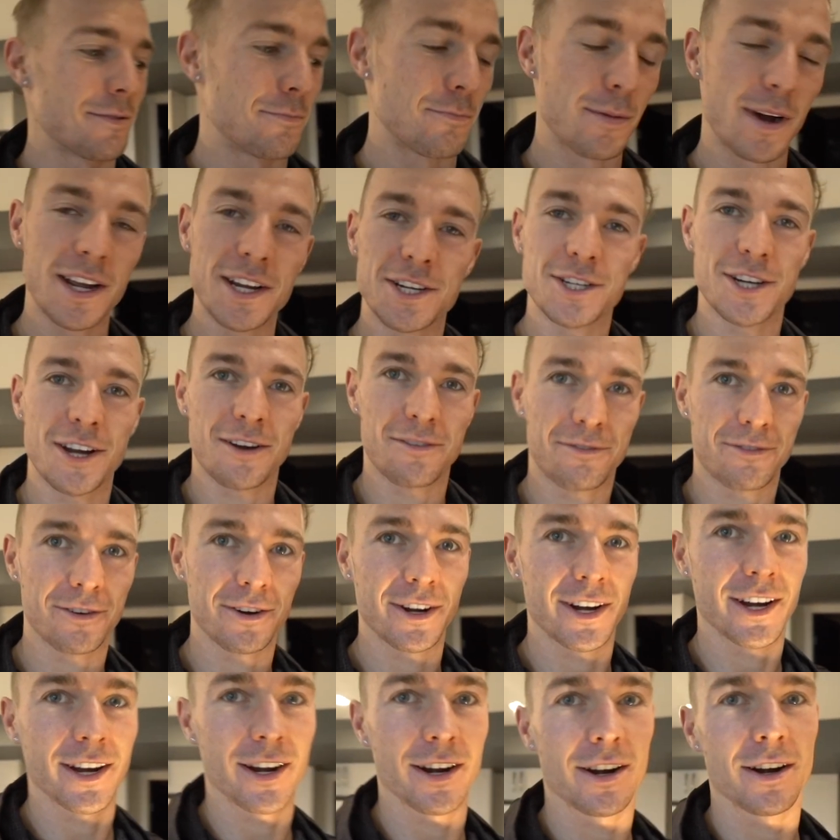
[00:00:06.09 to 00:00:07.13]
Mike
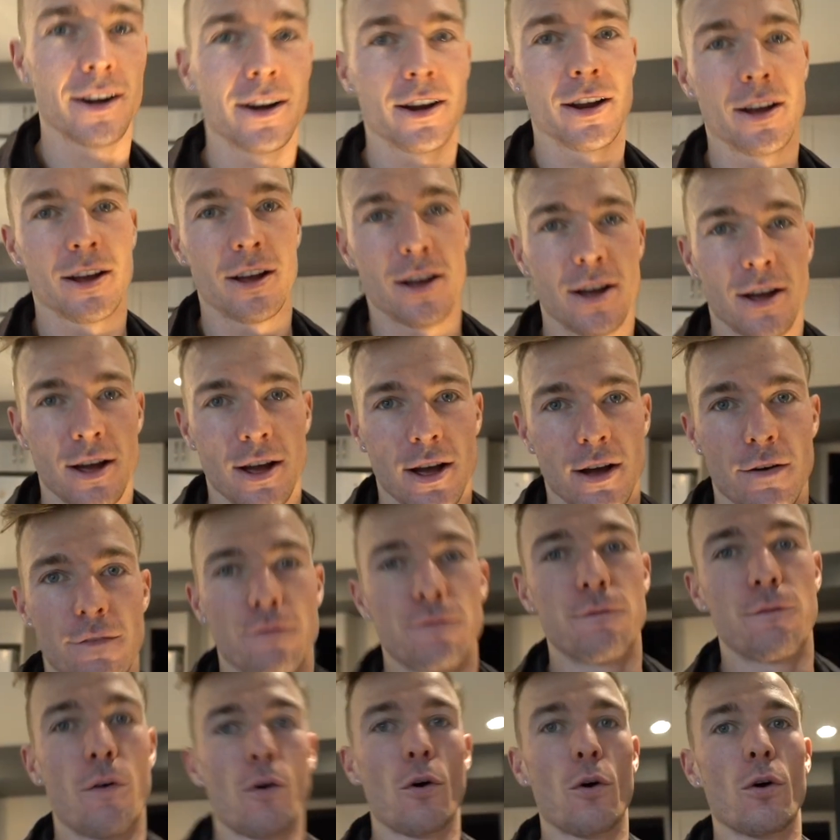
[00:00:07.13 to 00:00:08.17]
Sheffer here,
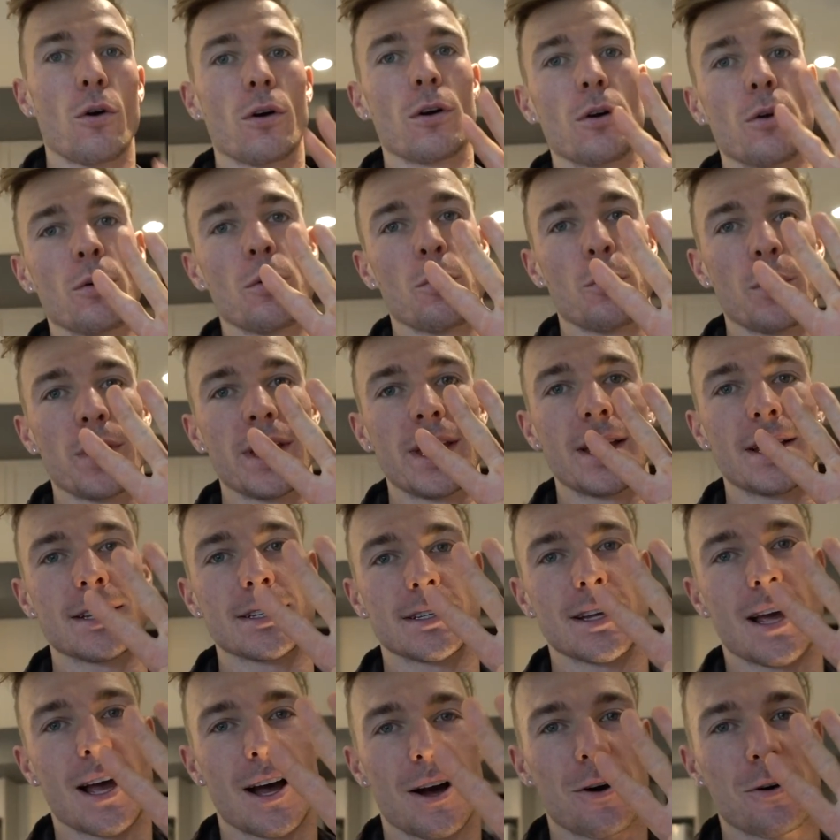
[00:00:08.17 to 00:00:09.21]
four
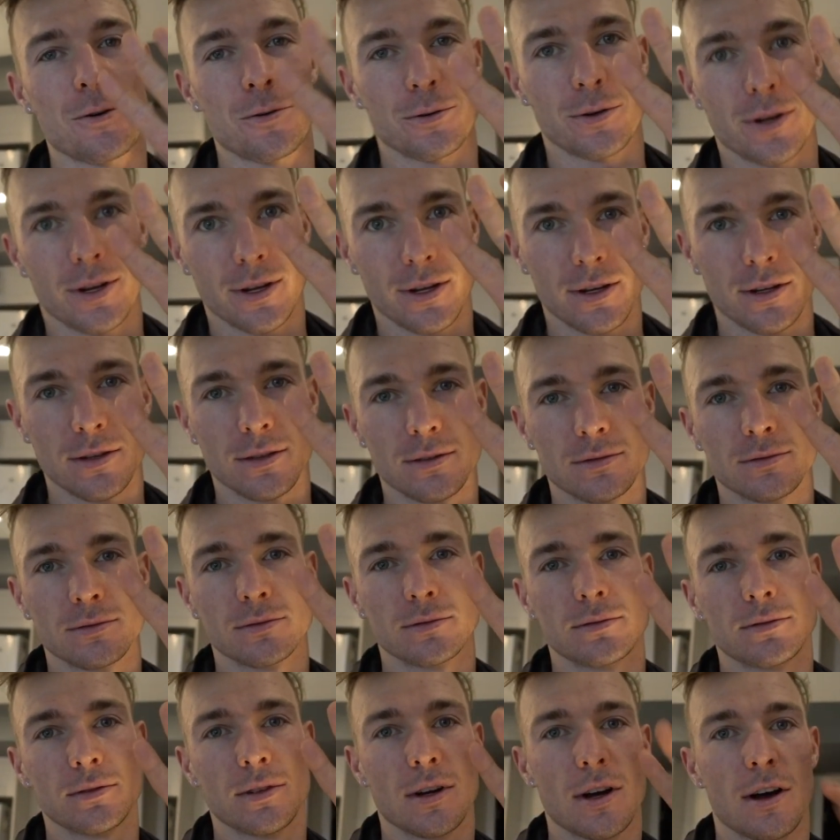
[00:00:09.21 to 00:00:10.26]
weeks out
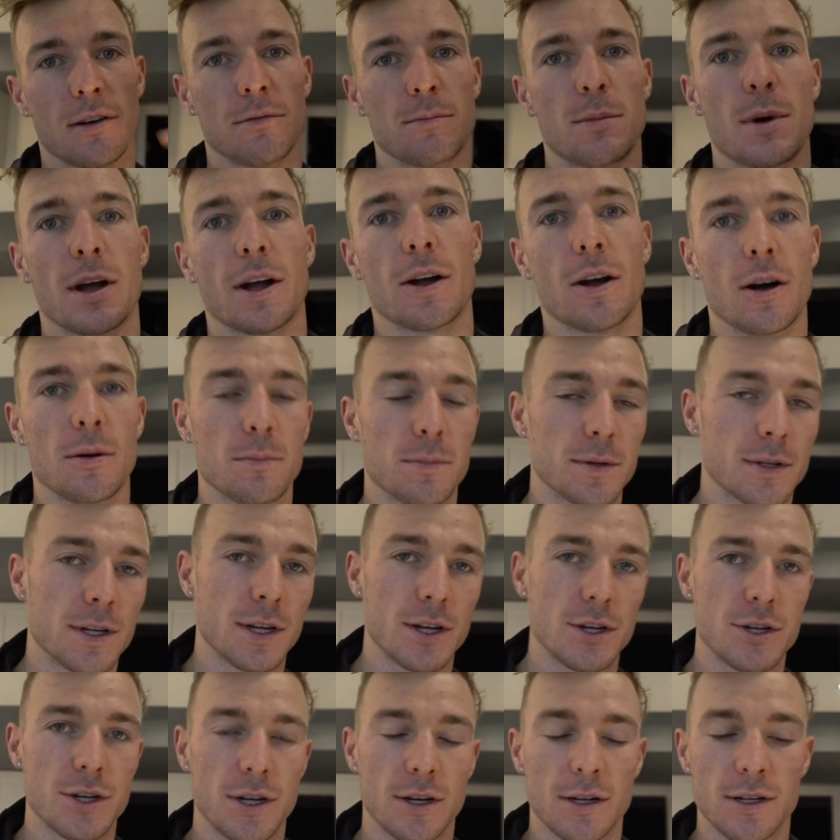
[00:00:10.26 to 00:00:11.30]
of my
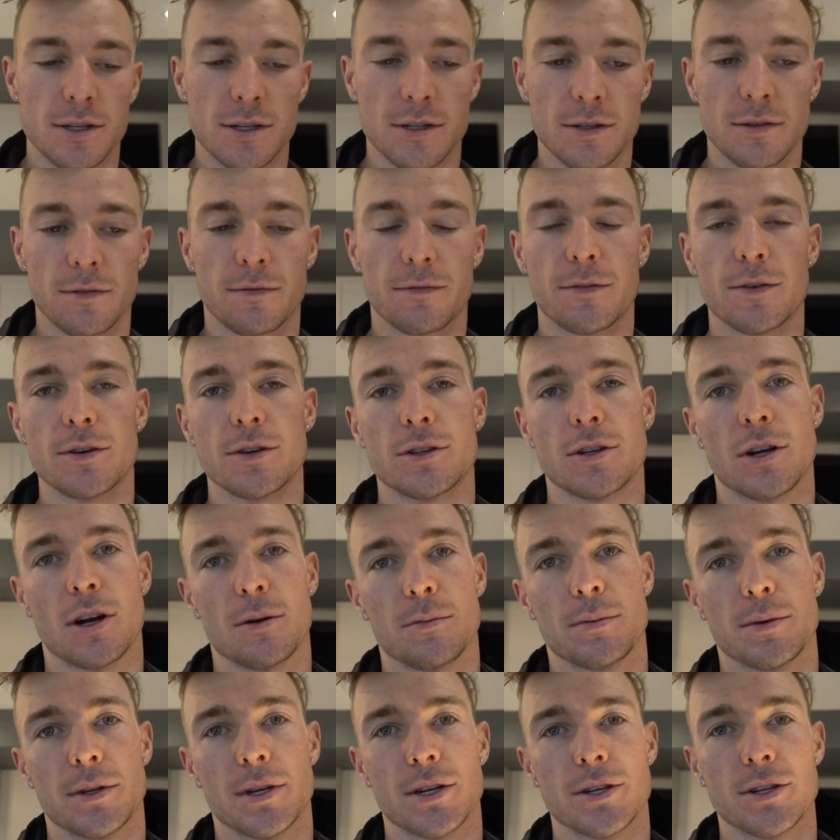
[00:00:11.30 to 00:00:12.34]
competition. This is the first
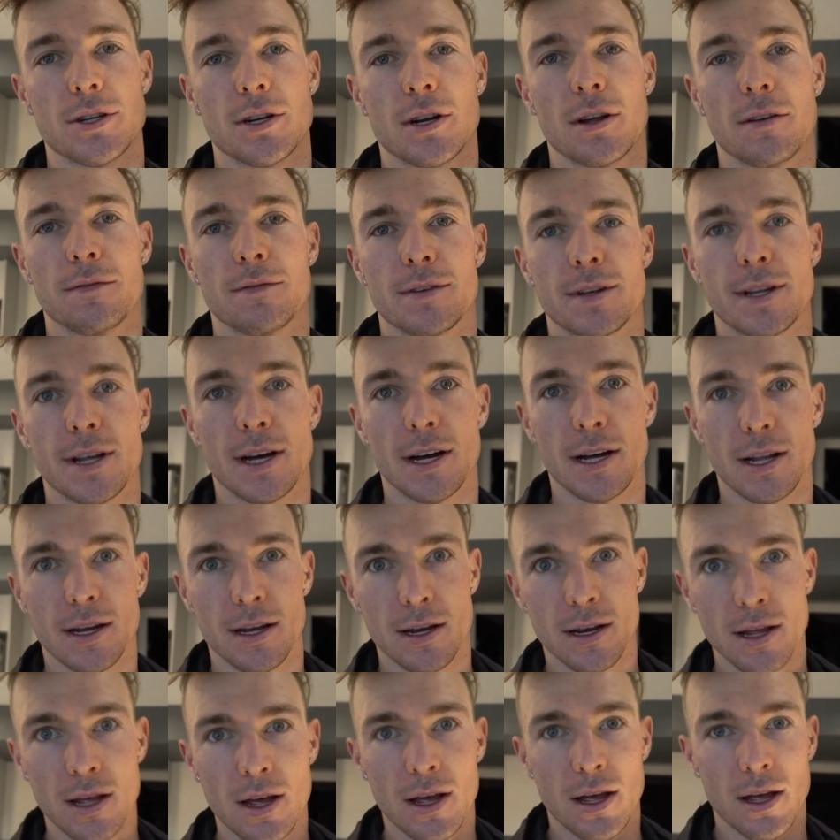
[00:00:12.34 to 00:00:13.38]
competition I've
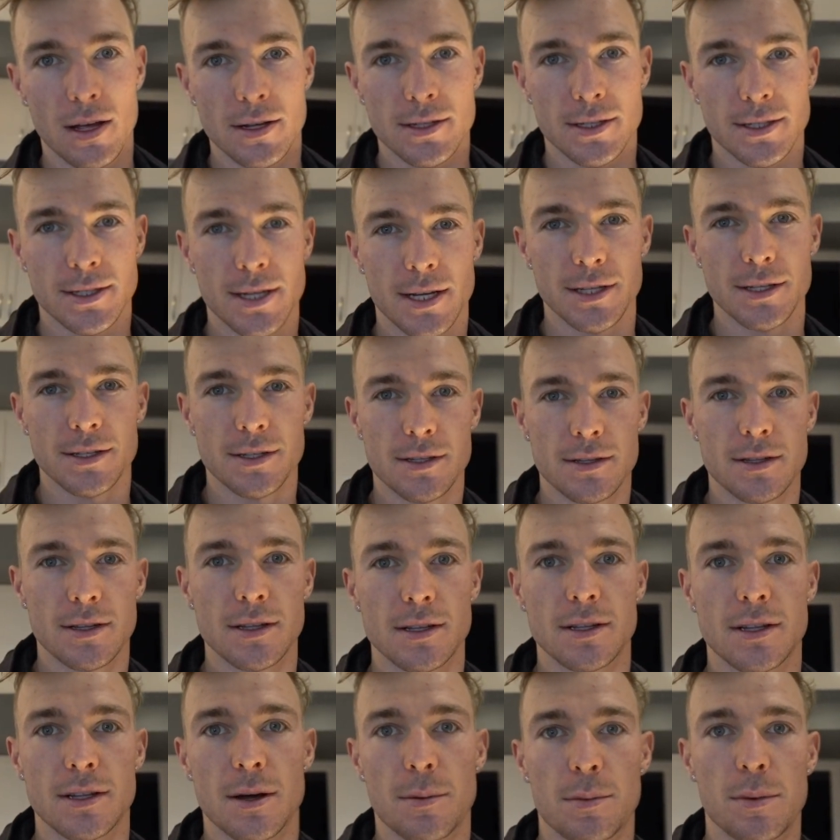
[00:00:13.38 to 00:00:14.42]
done since the
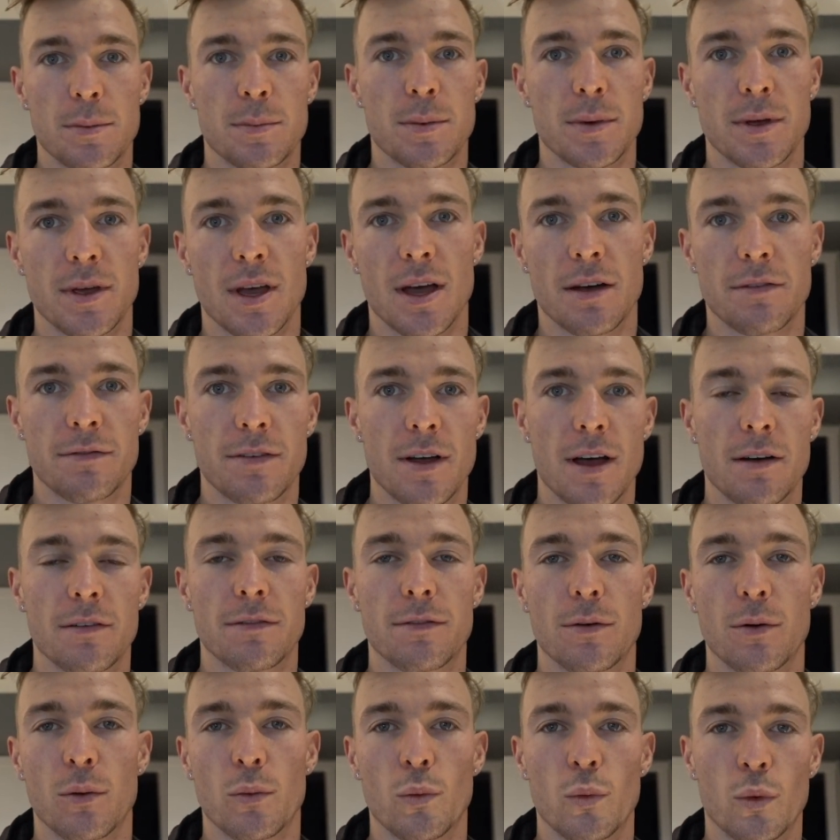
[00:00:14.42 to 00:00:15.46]
W B F
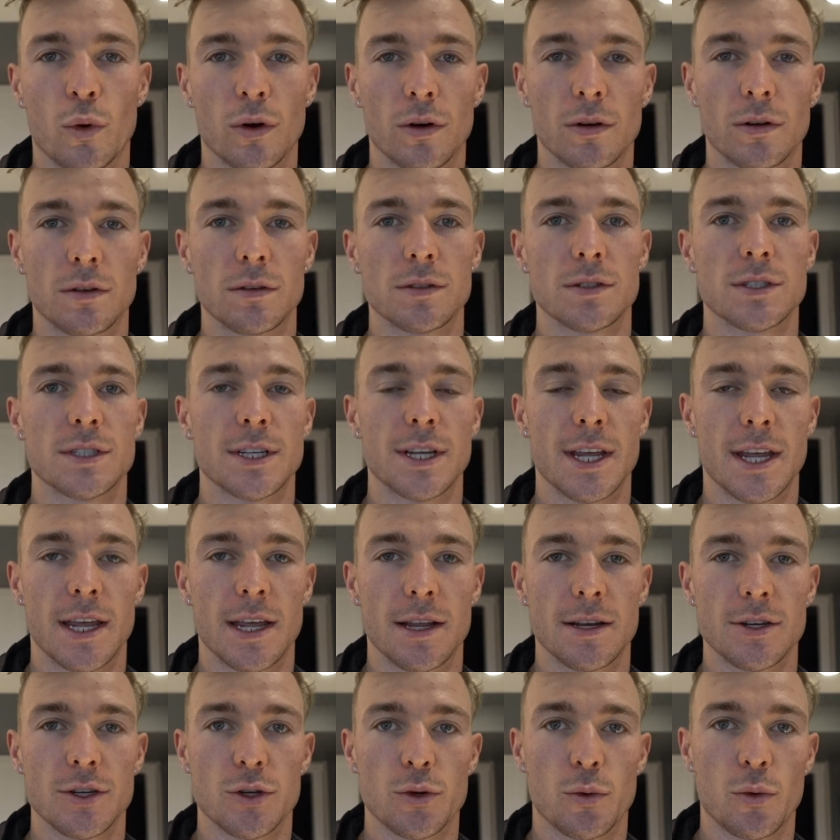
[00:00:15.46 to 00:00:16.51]
F Worlds
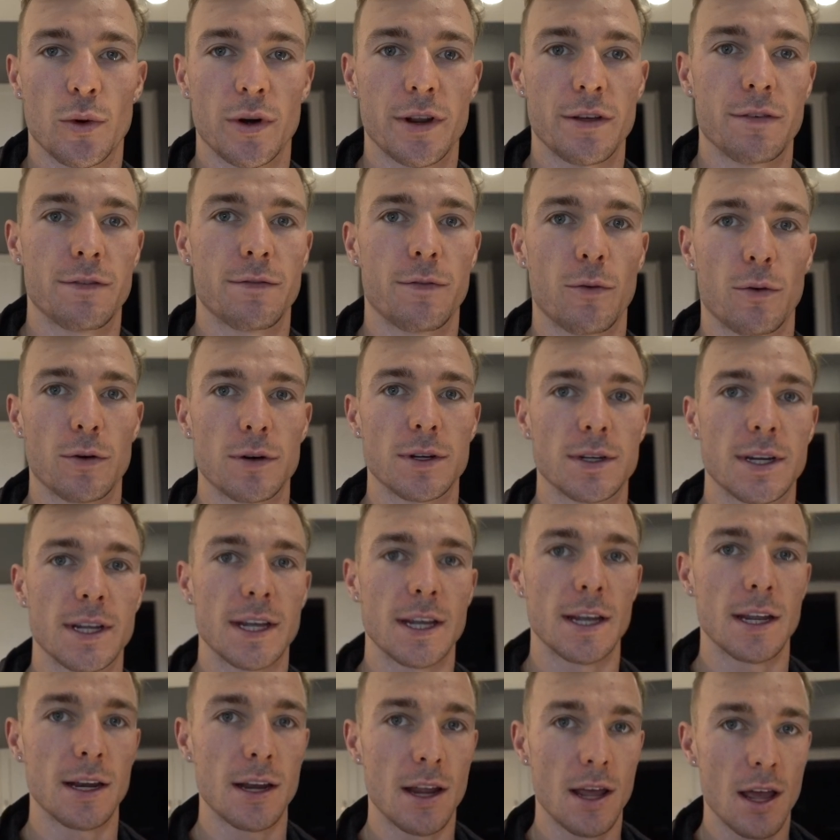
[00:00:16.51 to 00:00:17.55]
in twenty
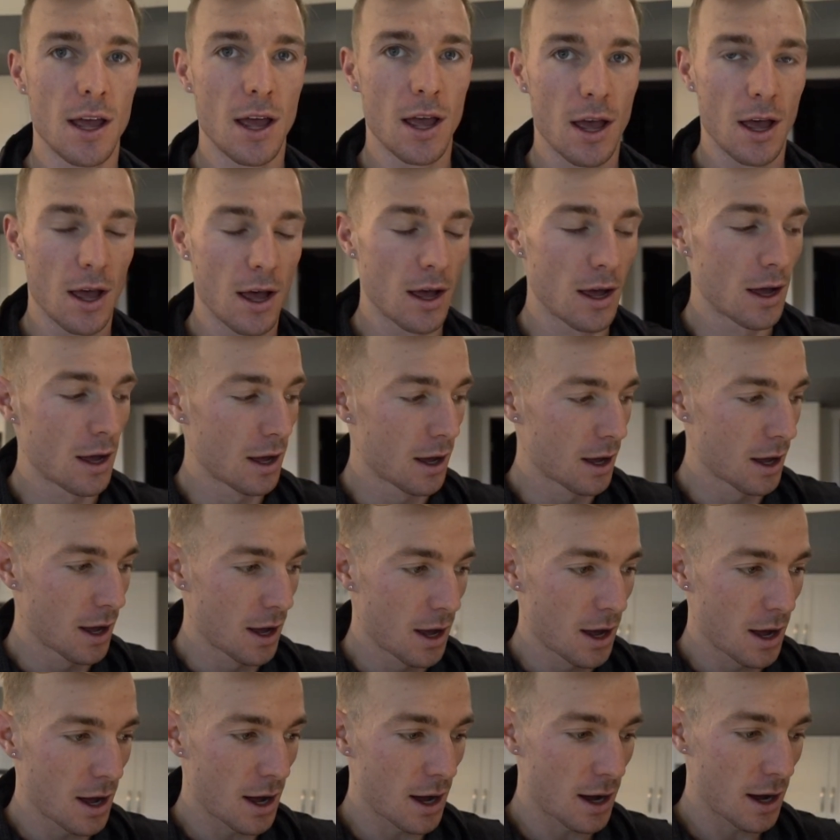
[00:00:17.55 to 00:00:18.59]
fourteen.
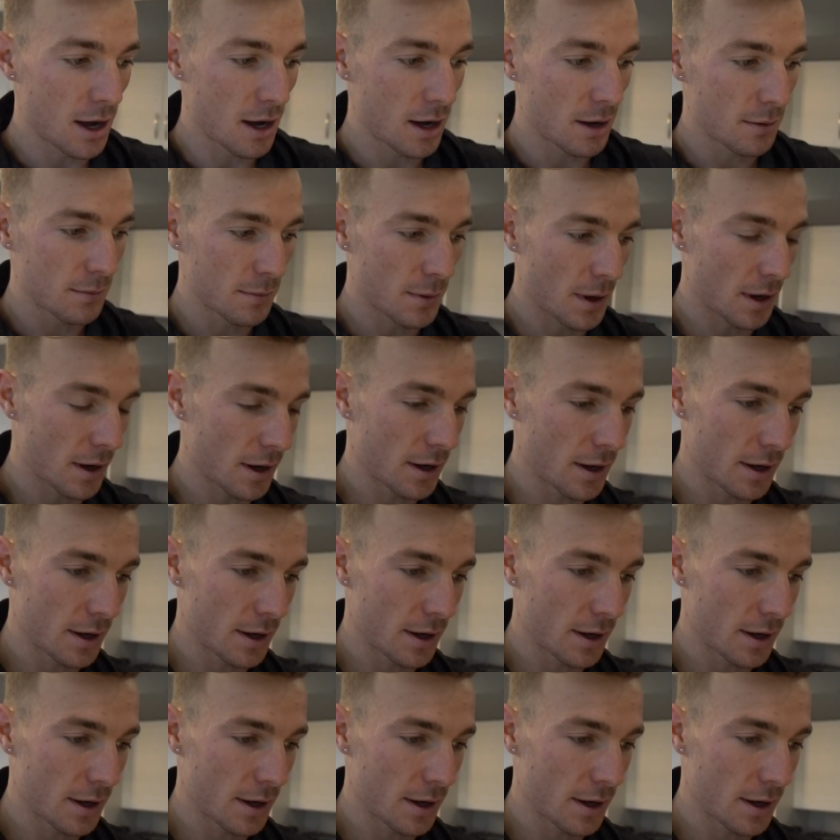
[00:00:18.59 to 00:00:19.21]
Um,